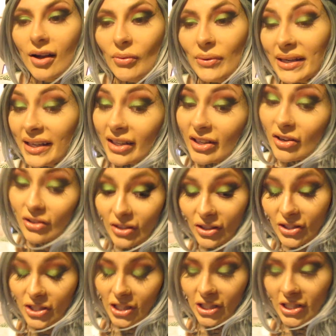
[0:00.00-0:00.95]
We didn't go
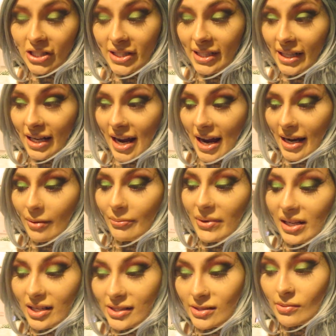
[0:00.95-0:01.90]
to church today
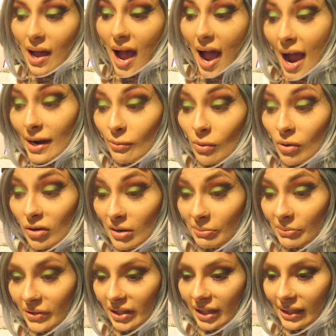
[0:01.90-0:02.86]
because I woke
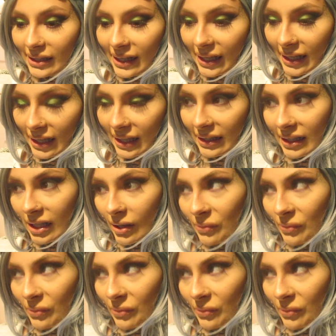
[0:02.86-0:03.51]
up really late and